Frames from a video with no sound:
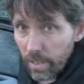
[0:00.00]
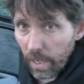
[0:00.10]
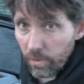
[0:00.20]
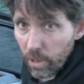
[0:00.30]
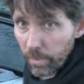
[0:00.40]

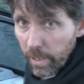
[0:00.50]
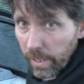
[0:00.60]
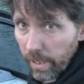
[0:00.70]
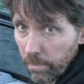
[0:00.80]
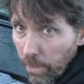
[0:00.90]
Dave dropped
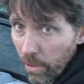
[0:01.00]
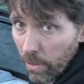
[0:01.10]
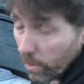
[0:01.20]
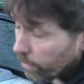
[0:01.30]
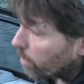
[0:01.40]
the boat
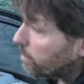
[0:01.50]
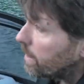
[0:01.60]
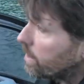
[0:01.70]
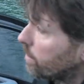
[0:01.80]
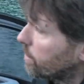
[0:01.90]
in the water for
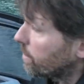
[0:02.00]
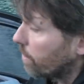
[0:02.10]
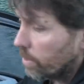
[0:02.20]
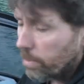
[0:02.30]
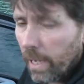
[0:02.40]
me, so he's
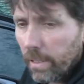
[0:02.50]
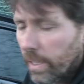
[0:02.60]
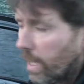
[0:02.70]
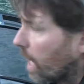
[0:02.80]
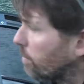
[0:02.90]
just gone to park
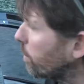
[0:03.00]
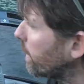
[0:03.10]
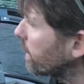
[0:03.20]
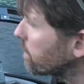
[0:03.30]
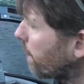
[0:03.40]
the car, but
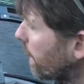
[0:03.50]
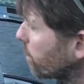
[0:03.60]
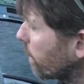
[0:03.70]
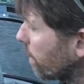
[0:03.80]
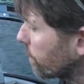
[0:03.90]
when he gets
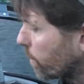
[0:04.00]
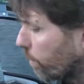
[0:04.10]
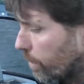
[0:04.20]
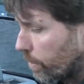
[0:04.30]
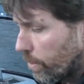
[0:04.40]
back we'll go and
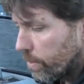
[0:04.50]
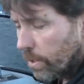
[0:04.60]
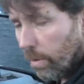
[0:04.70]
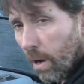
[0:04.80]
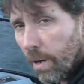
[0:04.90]
do a few
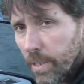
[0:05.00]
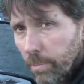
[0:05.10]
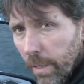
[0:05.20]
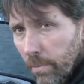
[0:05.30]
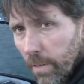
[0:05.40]
sort of higher
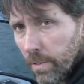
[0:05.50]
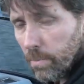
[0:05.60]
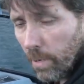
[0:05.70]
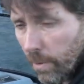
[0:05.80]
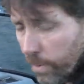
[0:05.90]
speed runs
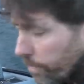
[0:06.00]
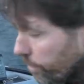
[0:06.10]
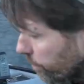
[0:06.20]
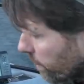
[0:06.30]
as well,